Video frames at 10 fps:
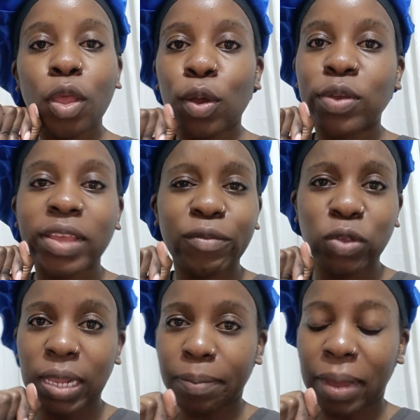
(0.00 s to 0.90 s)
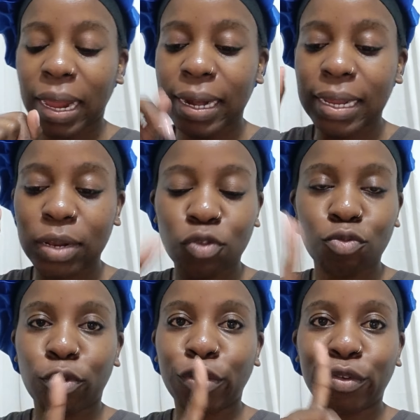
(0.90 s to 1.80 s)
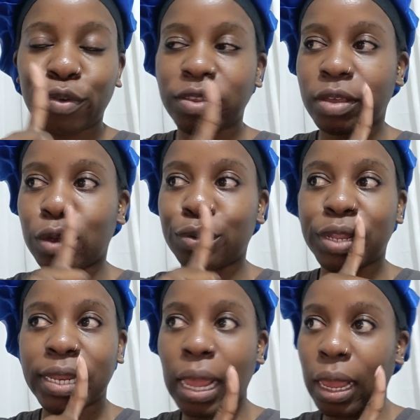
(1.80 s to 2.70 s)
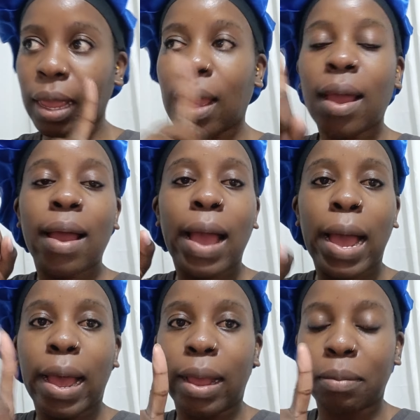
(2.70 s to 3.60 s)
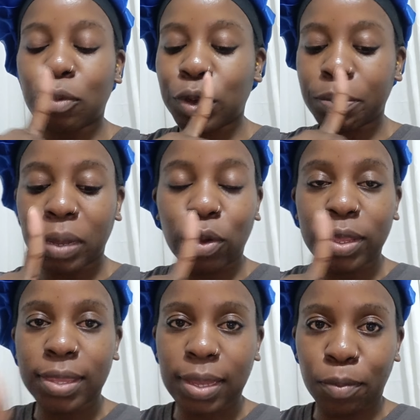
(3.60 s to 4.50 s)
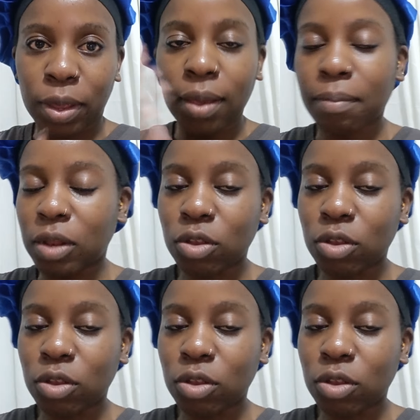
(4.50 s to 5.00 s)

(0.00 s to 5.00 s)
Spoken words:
because I have to sleep early. Tomorrow is a good day. I'm going to be going somewhere, but